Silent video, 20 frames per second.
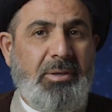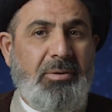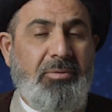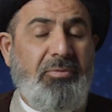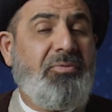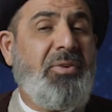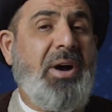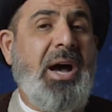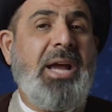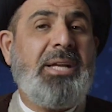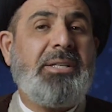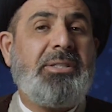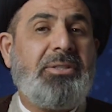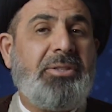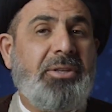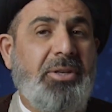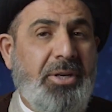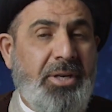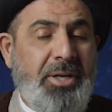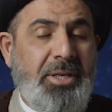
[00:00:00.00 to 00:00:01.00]
fight
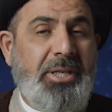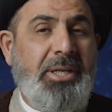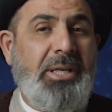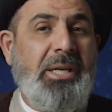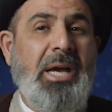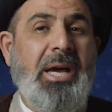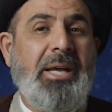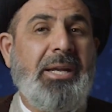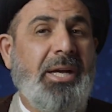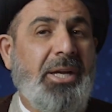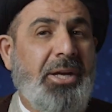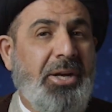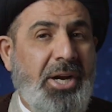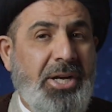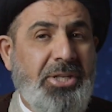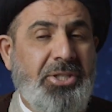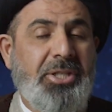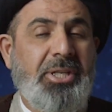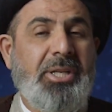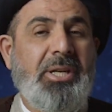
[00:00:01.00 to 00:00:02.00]
tyranny and
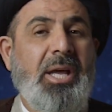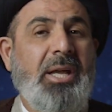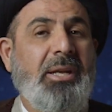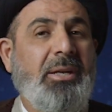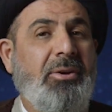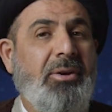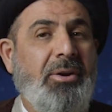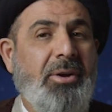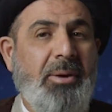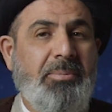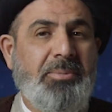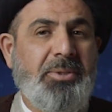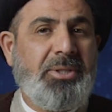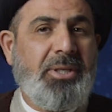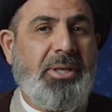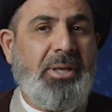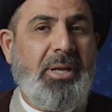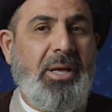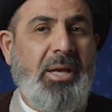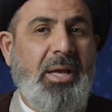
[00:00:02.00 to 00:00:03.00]
aggression and
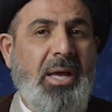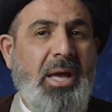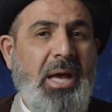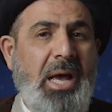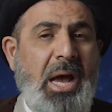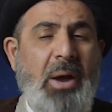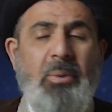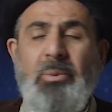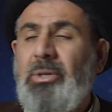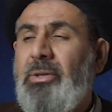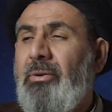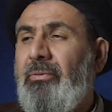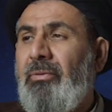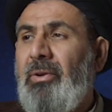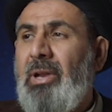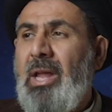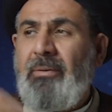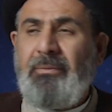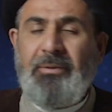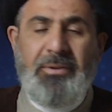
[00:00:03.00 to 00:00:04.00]
corruption, I would have
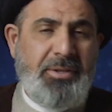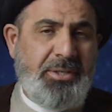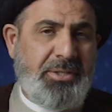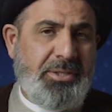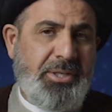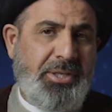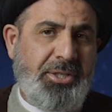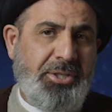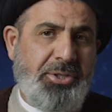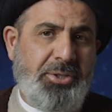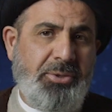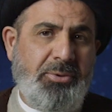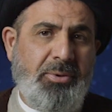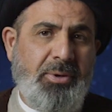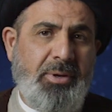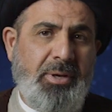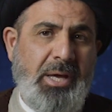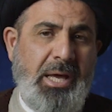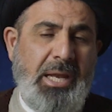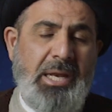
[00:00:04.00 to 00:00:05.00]
left this issue
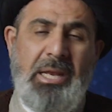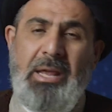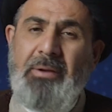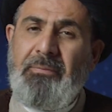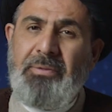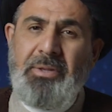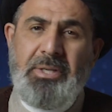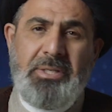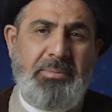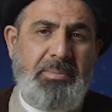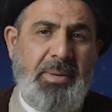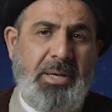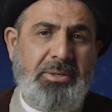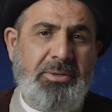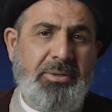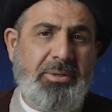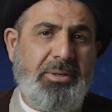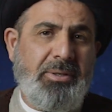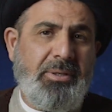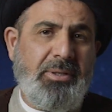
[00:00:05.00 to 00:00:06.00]
and left this
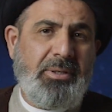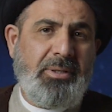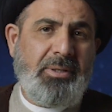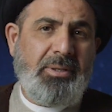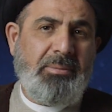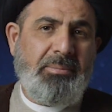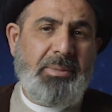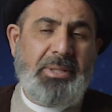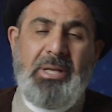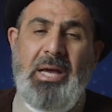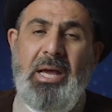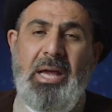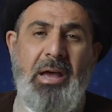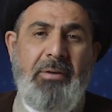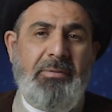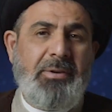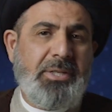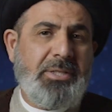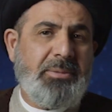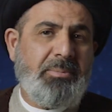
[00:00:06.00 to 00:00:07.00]
matter. But I
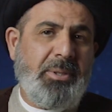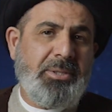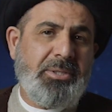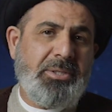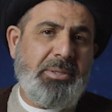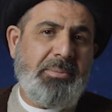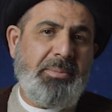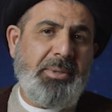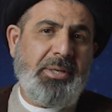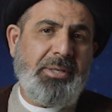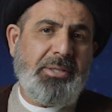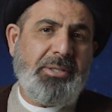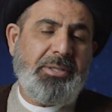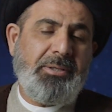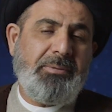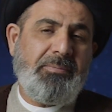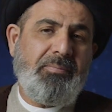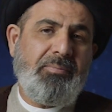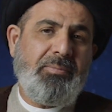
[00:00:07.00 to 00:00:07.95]
have a responsibility.